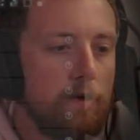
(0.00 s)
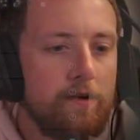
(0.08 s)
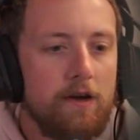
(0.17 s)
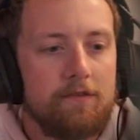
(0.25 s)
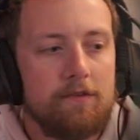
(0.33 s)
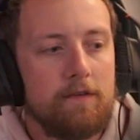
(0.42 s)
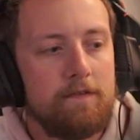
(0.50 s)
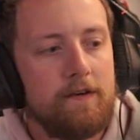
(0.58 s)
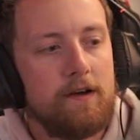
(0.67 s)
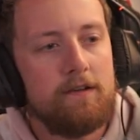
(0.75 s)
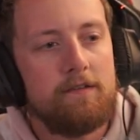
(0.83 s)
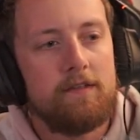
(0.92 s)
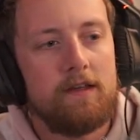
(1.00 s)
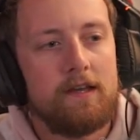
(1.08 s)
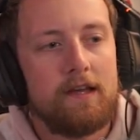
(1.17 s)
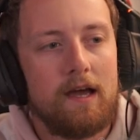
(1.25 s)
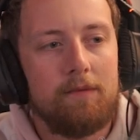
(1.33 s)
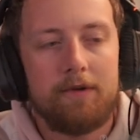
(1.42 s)
Okay, so the first
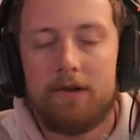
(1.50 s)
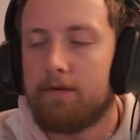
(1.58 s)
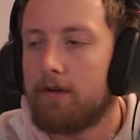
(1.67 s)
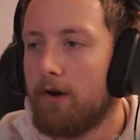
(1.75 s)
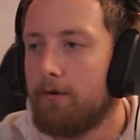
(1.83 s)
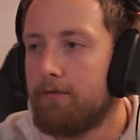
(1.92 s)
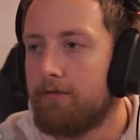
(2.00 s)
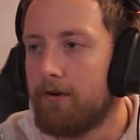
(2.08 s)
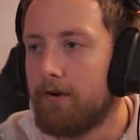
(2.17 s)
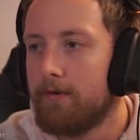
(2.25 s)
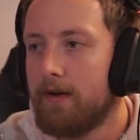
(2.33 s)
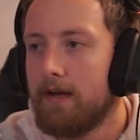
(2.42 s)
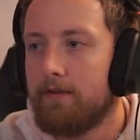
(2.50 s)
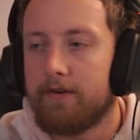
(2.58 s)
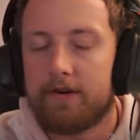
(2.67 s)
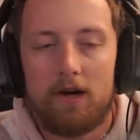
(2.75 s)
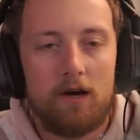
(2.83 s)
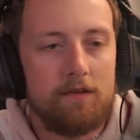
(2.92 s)
thing I'm going to go through in
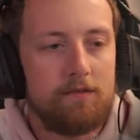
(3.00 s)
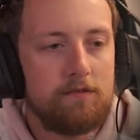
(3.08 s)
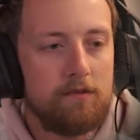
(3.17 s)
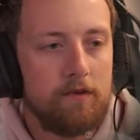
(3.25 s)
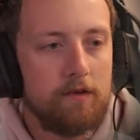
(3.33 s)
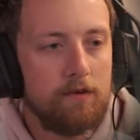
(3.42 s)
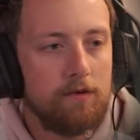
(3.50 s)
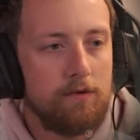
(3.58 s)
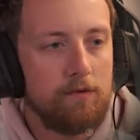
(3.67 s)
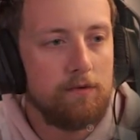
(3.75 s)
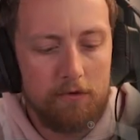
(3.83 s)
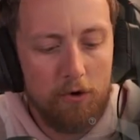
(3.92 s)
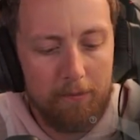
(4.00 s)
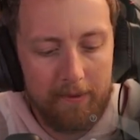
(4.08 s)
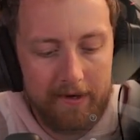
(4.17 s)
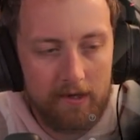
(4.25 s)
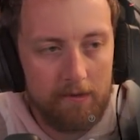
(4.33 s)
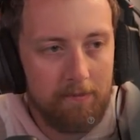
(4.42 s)
regards to your
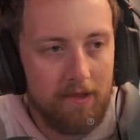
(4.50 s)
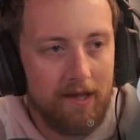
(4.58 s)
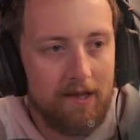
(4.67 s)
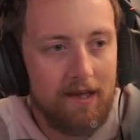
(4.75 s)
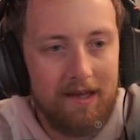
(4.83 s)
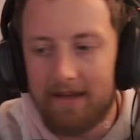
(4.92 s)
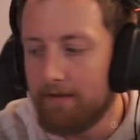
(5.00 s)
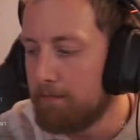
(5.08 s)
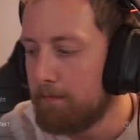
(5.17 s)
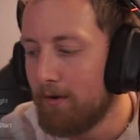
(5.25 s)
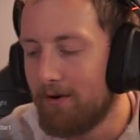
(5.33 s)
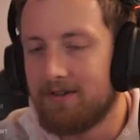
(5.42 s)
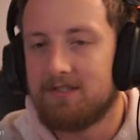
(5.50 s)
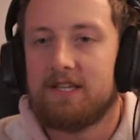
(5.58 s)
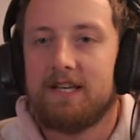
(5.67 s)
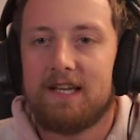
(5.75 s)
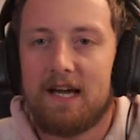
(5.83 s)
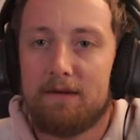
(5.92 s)
media plate is
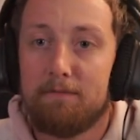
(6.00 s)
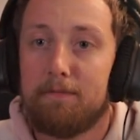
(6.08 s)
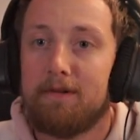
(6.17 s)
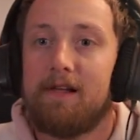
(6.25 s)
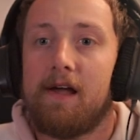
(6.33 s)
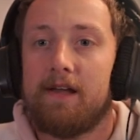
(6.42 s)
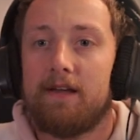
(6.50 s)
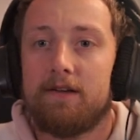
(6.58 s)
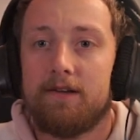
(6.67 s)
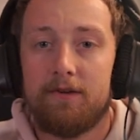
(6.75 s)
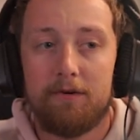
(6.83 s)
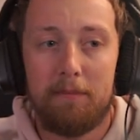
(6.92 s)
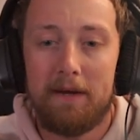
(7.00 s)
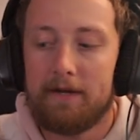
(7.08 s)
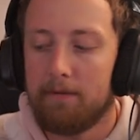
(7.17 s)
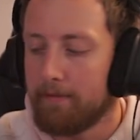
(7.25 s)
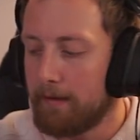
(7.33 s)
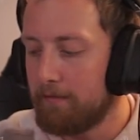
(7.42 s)
pausing and playing your
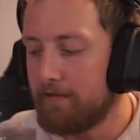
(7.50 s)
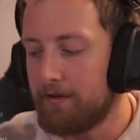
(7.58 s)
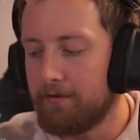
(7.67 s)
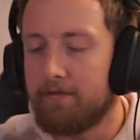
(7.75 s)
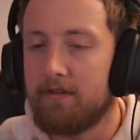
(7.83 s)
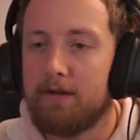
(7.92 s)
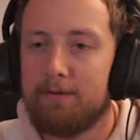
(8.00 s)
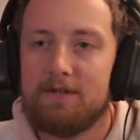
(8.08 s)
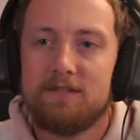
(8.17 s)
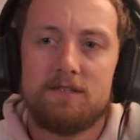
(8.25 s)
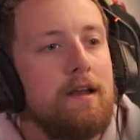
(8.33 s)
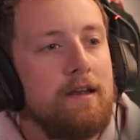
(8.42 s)
media plate within your sequence.